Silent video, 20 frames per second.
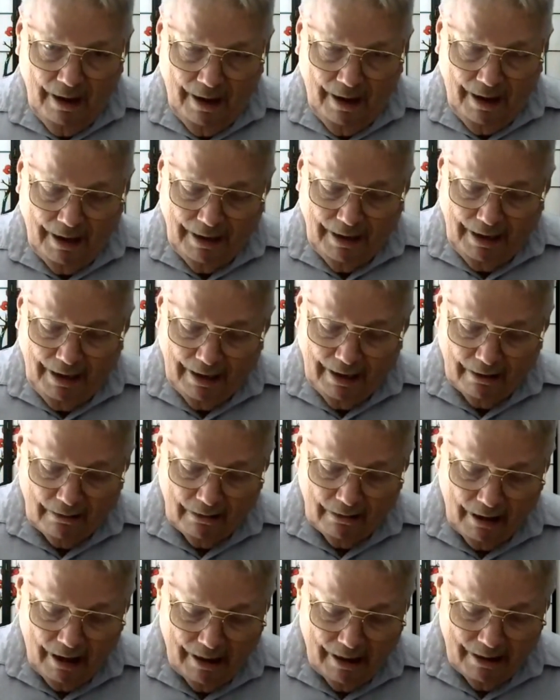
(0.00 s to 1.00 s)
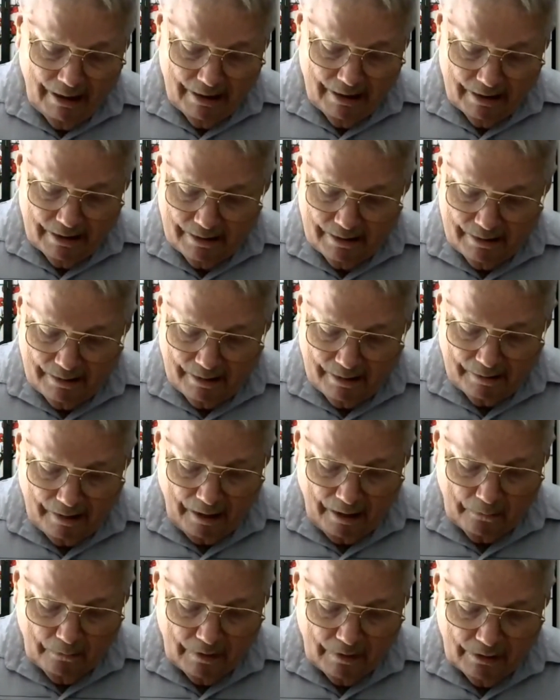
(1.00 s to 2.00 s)
anyhow,
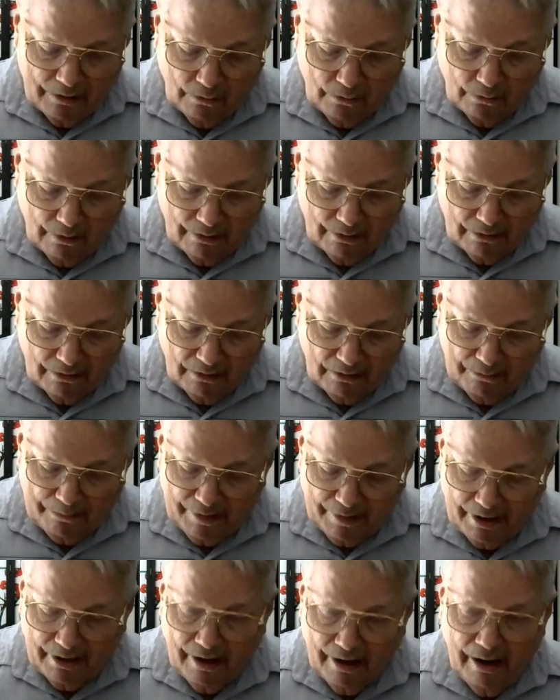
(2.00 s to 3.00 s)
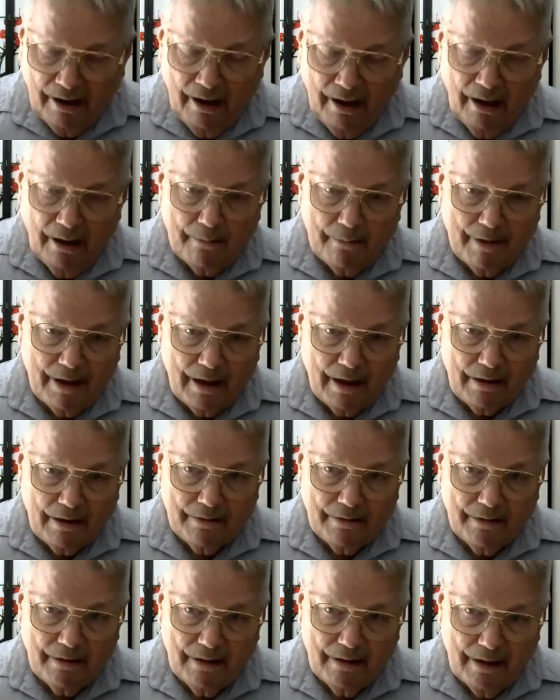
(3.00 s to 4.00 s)
I want to talk a little bit
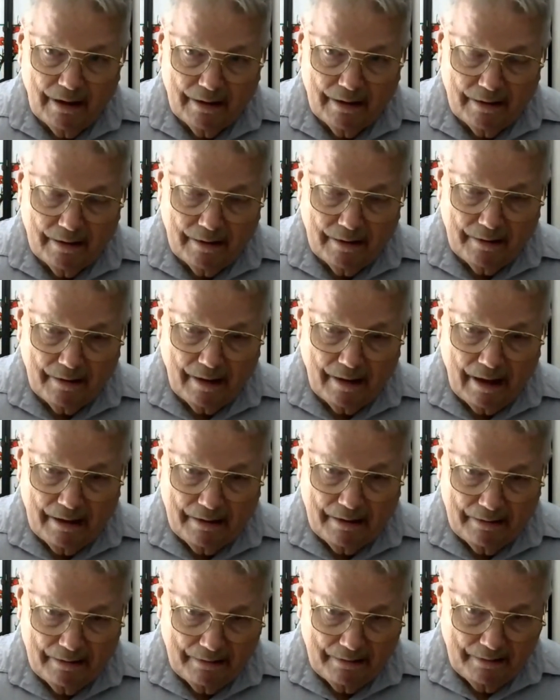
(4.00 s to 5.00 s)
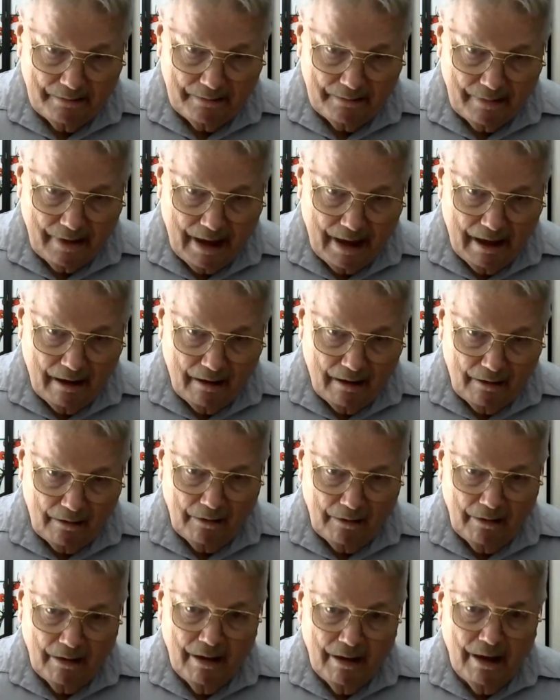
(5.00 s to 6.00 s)
about
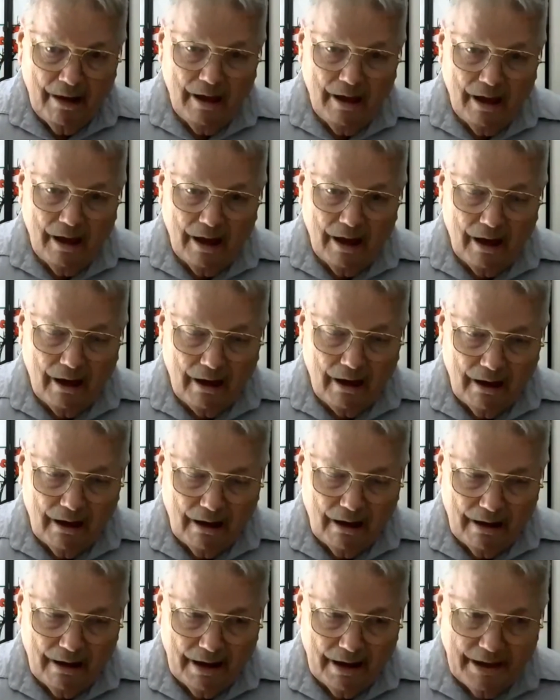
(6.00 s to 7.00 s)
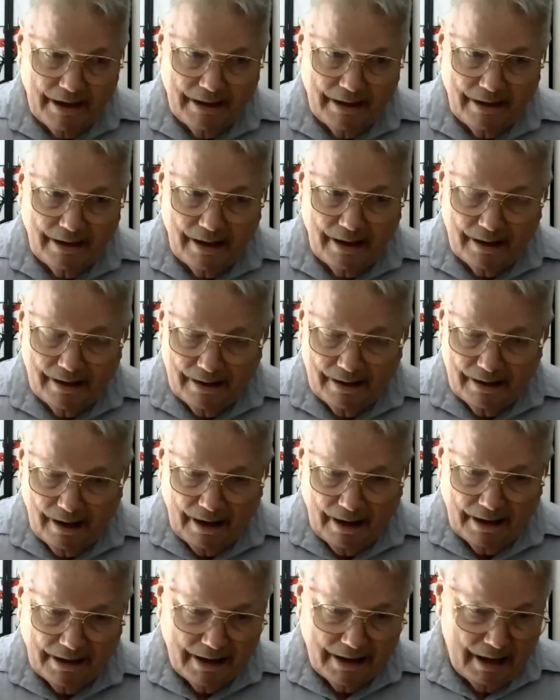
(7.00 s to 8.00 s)
how
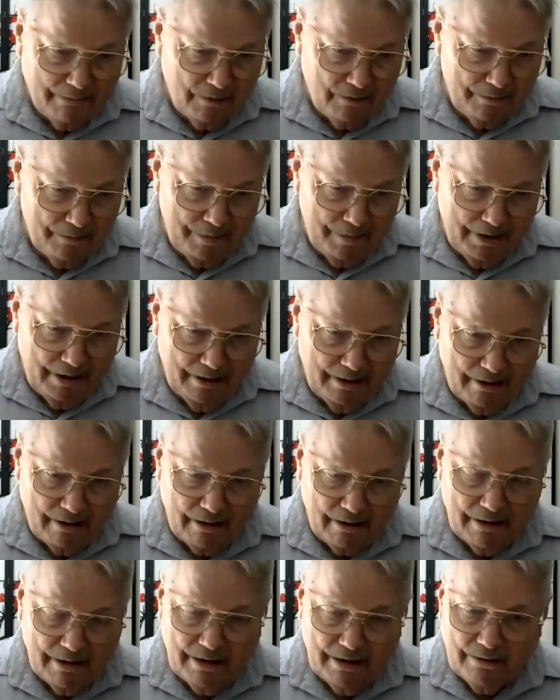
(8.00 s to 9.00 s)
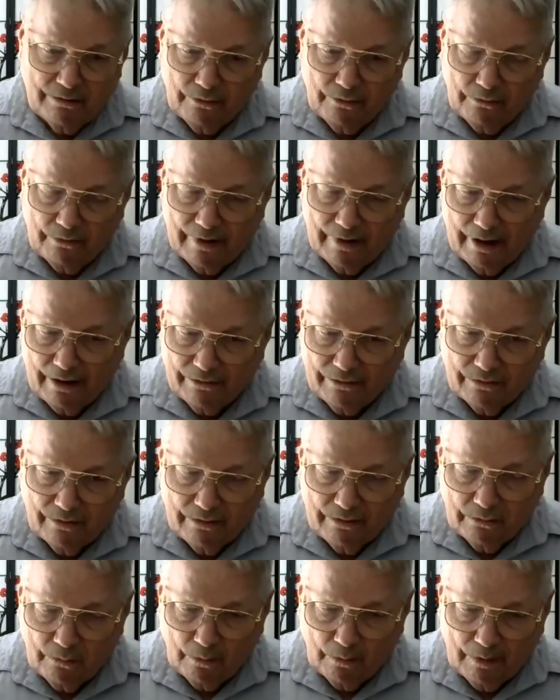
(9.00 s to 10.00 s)
I came to be here. In
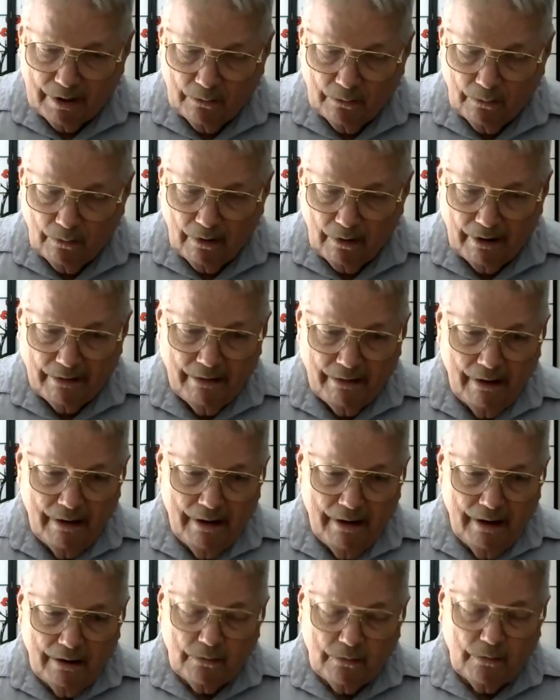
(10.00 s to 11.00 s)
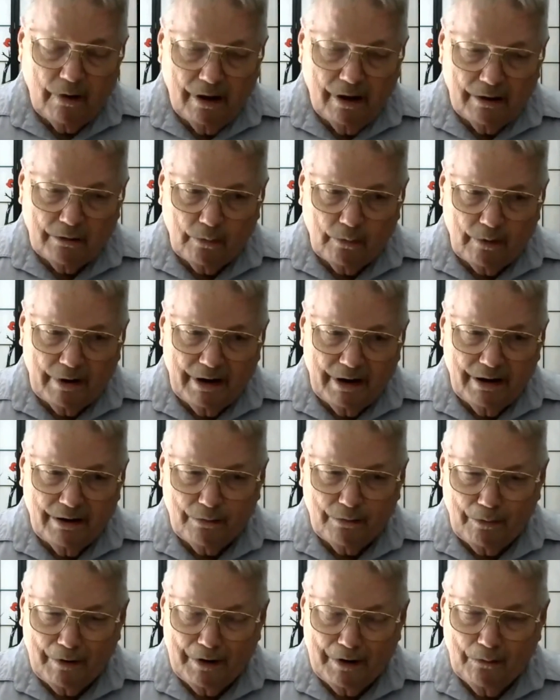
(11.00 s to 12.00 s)

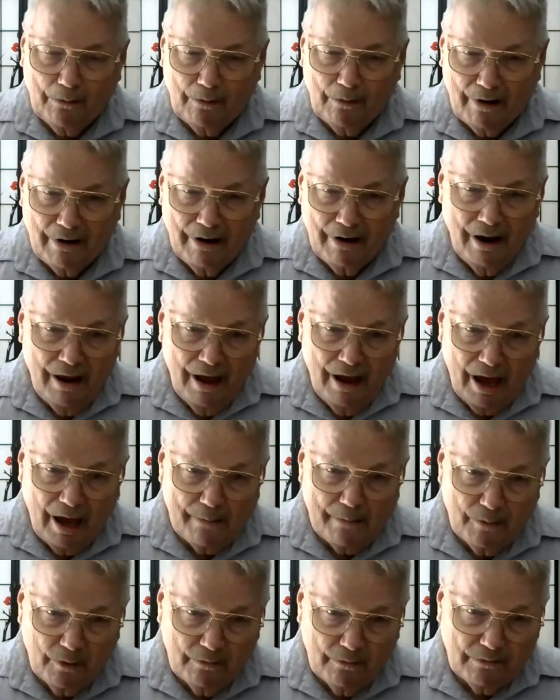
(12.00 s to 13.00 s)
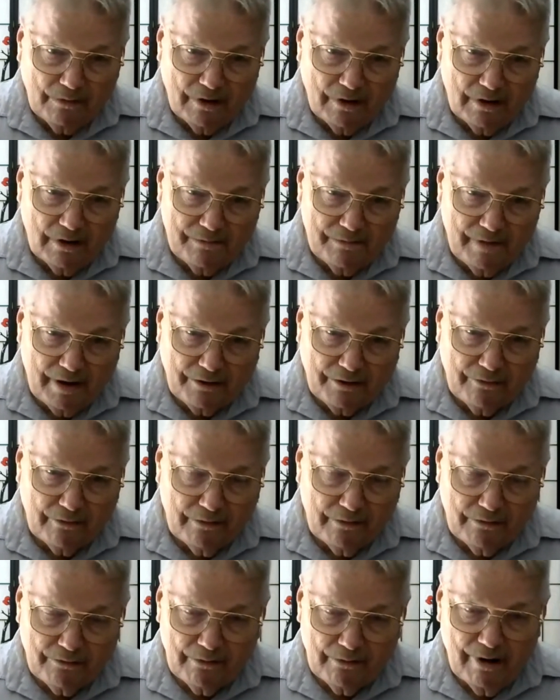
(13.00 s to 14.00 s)
2021, I moved to the
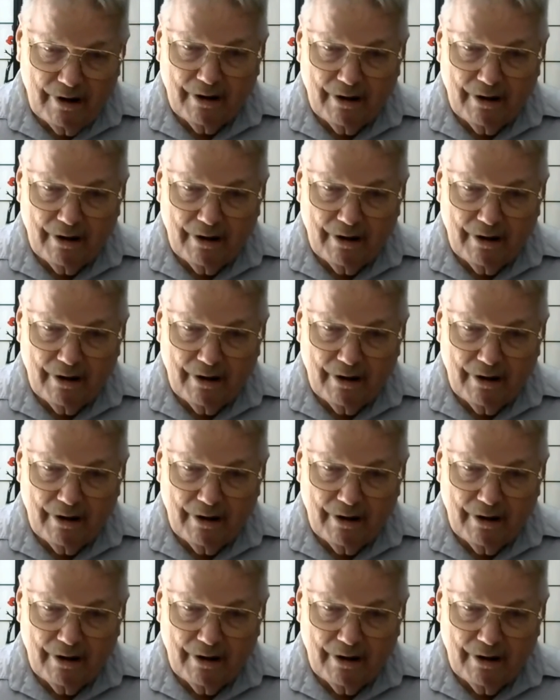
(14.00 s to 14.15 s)
Veterans